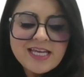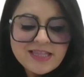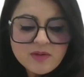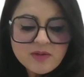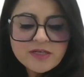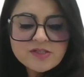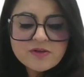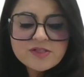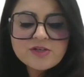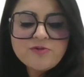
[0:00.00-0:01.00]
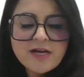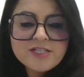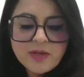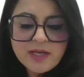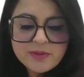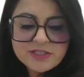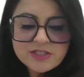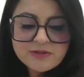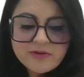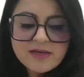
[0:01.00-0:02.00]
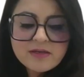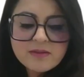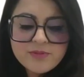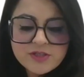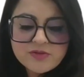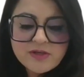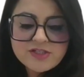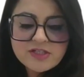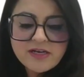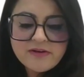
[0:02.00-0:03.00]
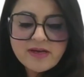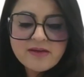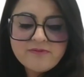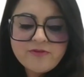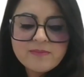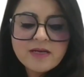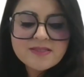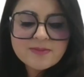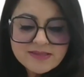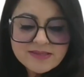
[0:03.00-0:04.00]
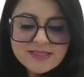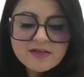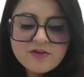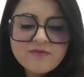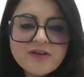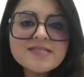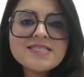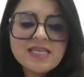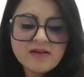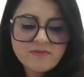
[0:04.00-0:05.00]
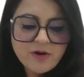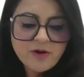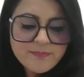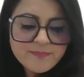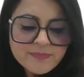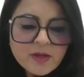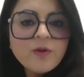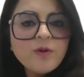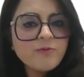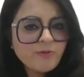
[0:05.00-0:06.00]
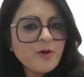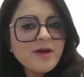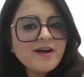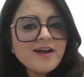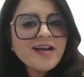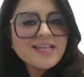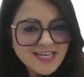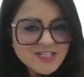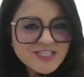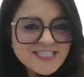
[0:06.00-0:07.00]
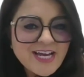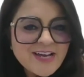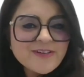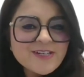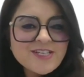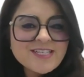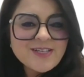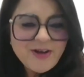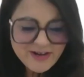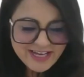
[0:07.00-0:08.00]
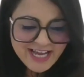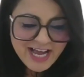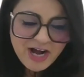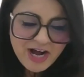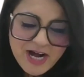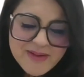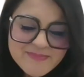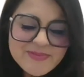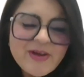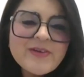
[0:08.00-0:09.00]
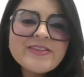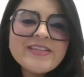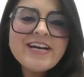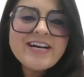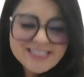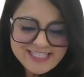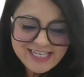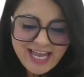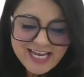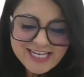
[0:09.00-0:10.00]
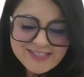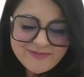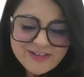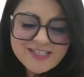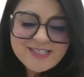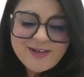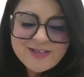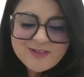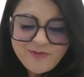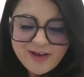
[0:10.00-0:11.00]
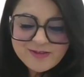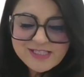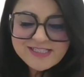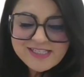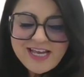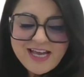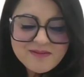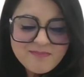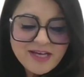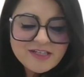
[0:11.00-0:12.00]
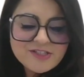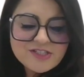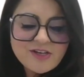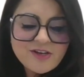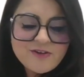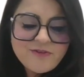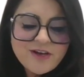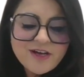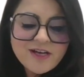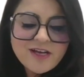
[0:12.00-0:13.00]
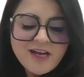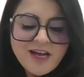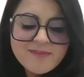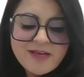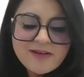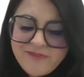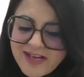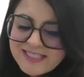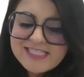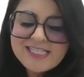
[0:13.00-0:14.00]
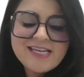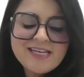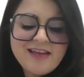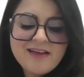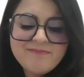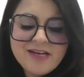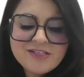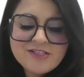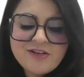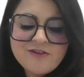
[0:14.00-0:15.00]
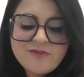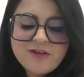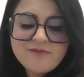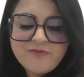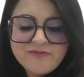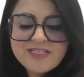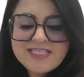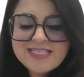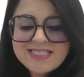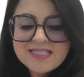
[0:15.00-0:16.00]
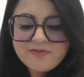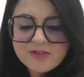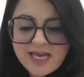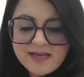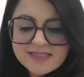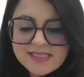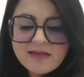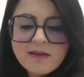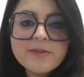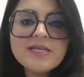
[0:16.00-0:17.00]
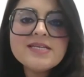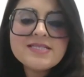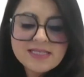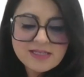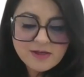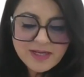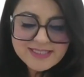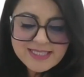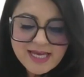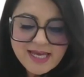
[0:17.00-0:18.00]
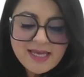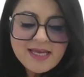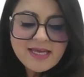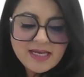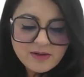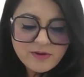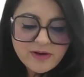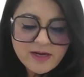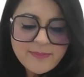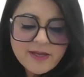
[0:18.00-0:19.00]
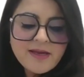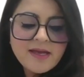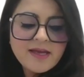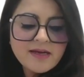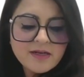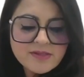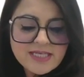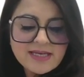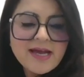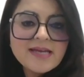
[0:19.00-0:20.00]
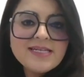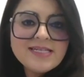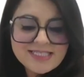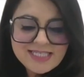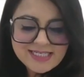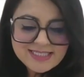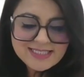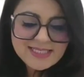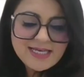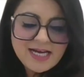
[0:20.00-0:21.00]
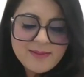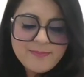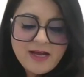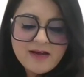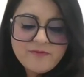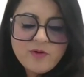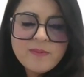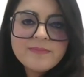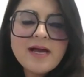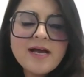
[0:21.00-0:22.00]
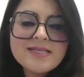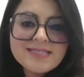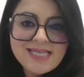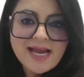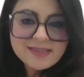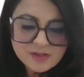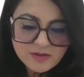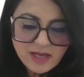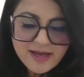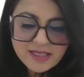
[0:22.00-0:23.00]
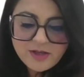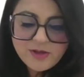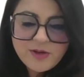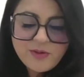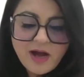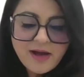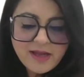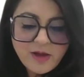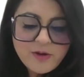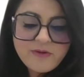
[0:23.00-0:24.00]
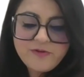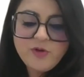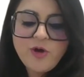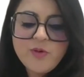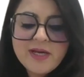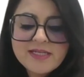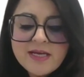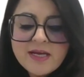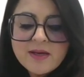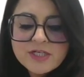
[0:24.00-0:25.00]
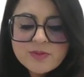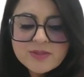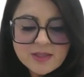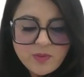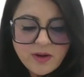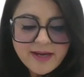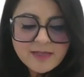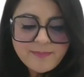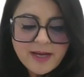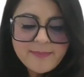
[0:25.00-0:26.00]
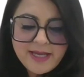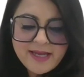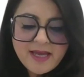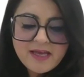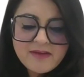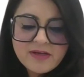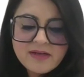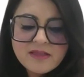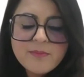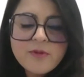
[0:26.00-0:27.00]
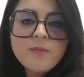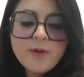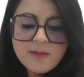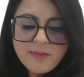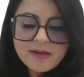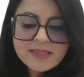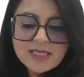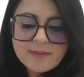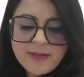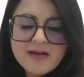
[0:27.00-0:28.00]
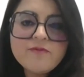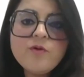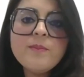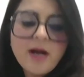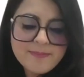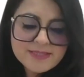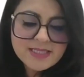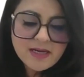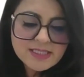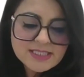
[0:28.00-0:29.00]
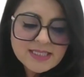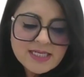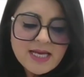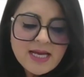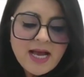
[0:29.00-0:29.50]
He then went on to graduate with a degree in computer engineering from La Spezia University in Rome, or Roma, as I should say, Francesco. Over the last decade, Francesco has founded and managed over, invested in and managed over 50 successful tech companies in the USA, in Europe, including analytics platform stack.io, if you know it, which was acquired by Playhaven, and the mobile marketing platform Upsite.